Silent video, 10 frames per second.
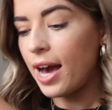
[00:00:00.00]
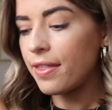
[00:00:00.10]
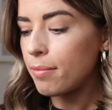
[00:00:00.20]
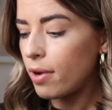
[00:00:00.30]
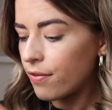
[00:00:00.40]

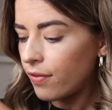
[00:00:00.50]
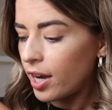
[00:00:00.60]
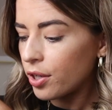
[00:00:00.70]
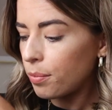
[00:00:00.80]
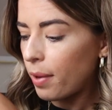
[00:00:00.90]
And then my
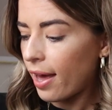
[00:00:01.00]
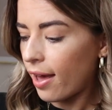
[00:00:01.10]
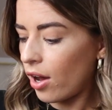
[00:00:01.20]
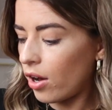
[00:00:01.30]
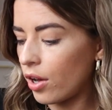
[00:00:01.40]
final
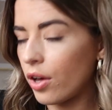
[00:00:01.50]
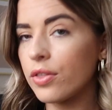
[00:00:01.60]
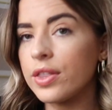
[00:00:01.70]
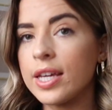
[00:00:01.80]
pair are